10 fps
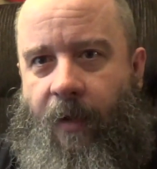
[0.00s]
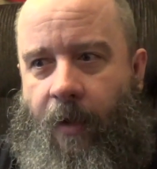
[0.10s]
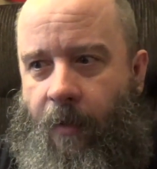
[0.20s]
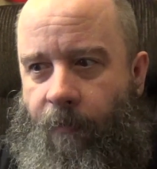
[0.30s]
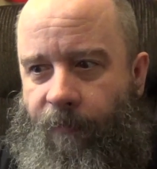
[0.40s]

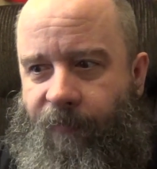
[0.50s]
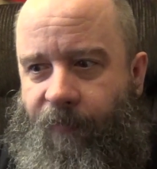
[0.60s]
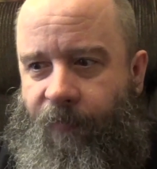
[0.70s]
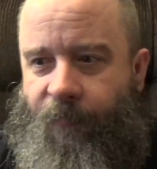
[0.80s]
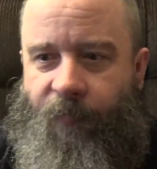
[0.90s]

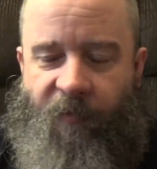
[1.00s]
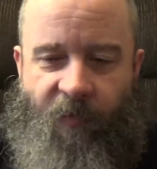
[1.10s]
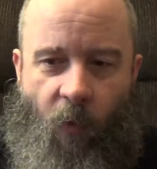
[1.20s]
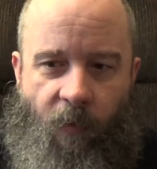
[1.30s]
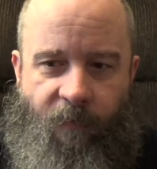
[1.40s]
of the
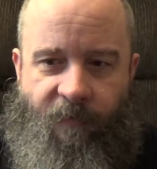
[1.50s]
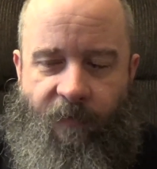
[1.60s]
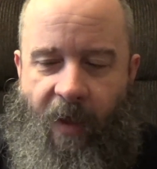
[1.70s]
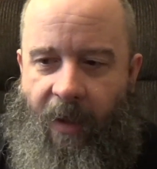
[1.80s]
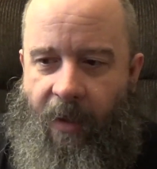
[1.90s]

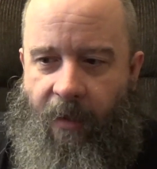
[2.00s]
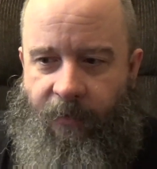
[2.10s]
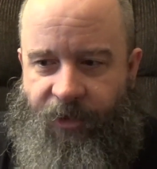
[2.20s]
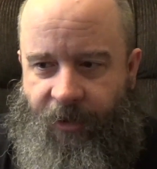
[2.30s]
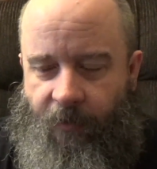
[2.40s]
swords
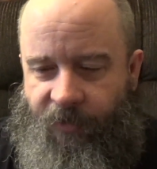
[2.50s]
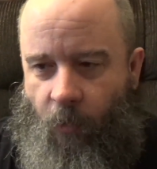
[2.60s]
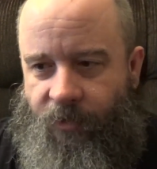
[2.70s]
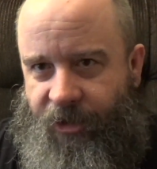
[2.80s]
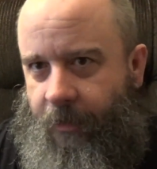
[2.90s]
and
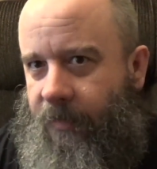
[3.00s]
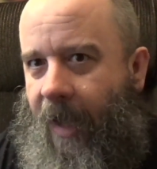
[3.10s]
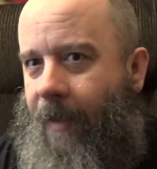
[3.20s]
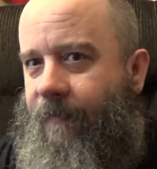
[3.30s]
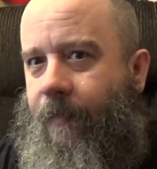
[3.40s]
sword and shield
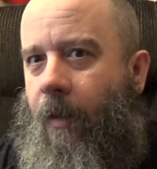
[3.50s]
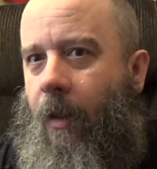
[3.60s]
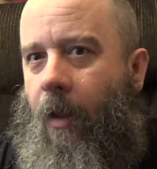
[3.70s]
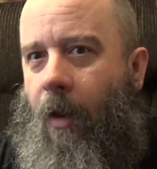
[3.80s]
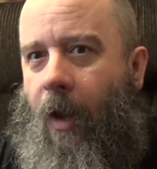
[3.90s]
guys.
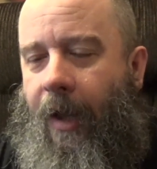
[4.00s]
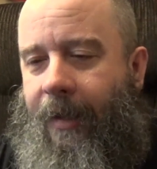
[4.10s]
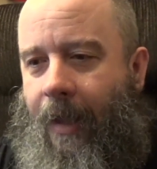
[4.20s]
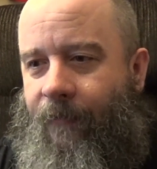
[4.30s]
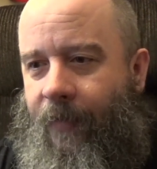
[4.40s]
I
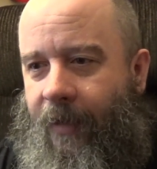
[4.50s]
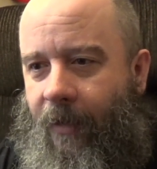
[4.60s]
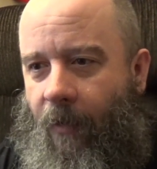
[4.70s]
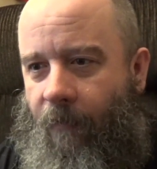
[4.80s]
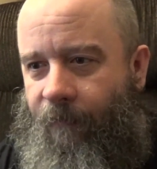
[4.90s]
gave it, you
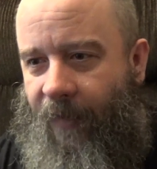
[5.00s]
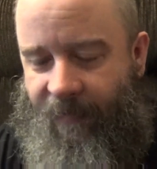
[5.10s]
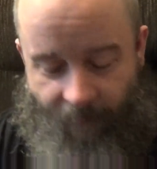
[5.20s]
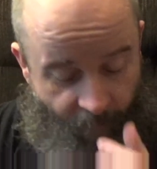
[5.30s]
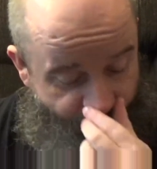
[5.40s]
know, a
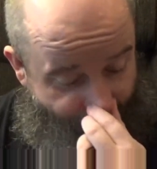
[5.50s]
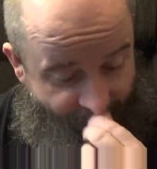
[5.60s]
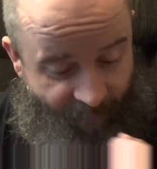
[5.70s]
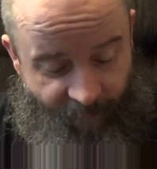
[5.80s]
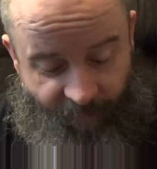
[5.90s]

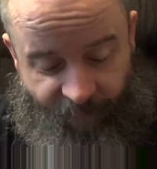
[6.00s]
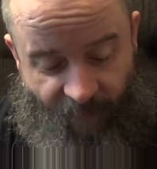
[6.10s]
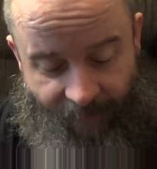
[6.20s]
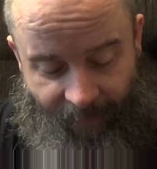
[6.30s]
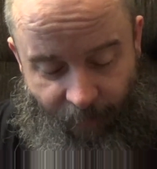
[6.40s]
Vexilis,
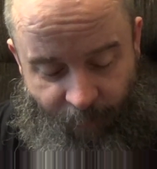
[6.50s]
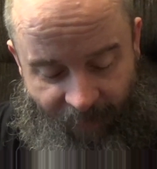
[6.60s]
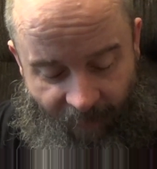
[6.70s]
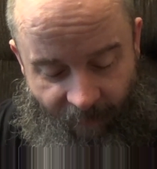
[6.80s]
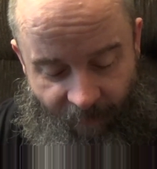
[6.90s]
finally,
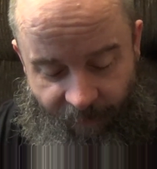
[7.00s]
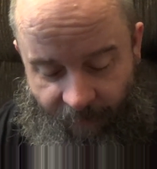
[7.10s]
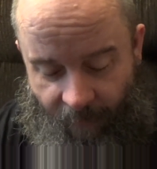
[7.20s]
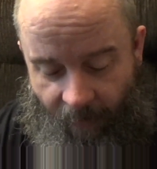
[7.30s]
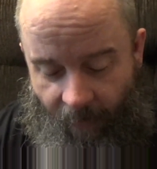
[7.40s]

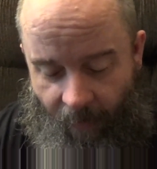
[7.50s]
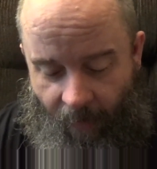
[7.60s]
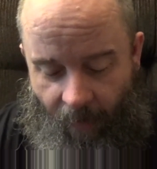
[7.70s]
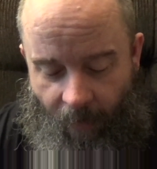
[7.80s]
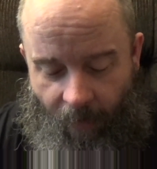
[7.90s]
because
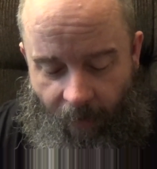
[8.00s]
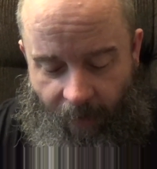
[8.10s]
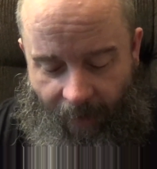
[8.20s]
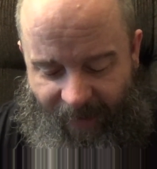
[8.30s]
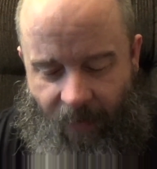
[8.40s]

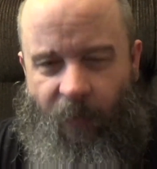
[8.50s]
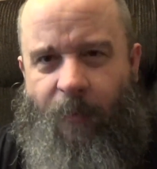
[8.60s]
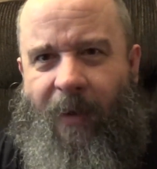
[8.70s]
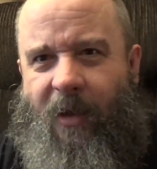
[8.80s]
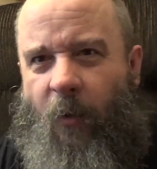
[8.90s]
I didn't
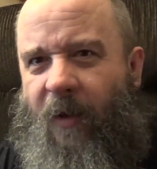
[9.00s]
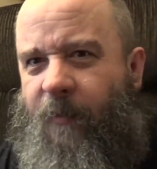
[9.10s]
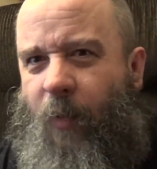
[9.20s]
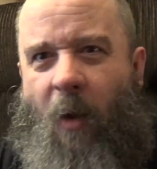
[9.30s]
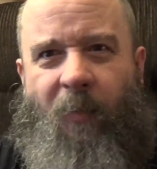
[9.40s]
read my
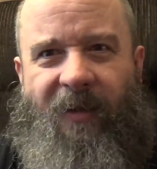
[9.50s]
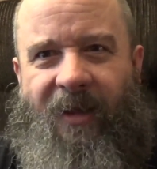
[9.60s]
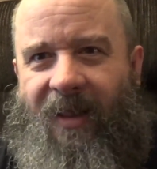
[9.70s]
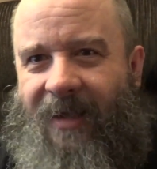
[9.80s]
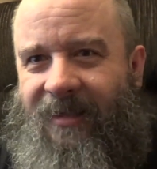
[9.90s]
codex properly
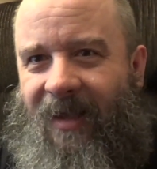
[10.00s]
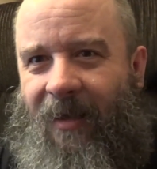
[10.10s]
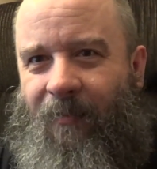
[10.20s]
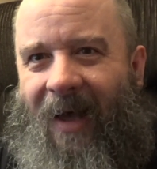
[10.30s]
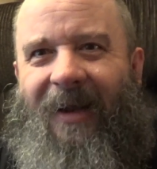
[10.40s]
the last
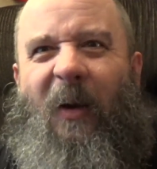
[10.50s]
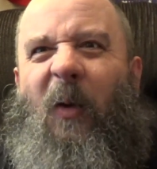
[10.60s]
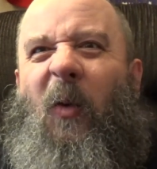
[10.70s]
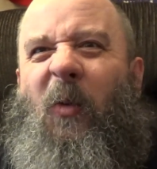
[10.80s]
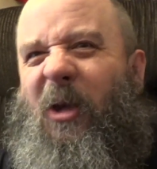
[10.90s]
time. I
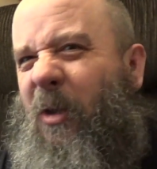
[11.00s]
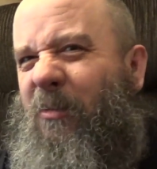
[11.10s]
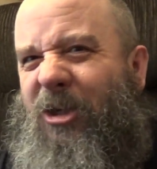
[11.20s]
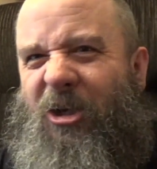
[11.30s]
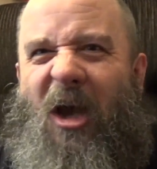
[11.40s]
know,
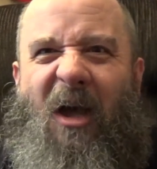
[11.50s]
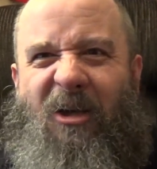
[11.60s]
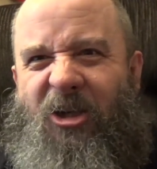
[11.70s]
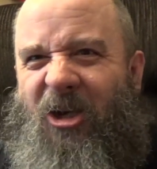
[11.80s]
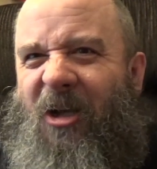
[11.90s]
huge
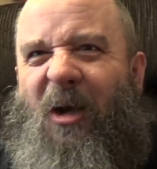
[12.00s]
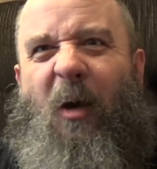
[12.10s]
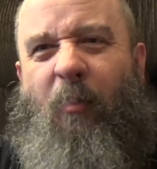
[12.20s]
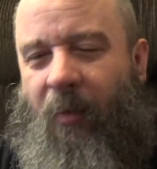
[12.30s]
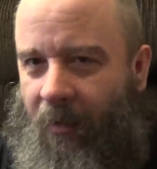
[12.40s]
shock, shut up.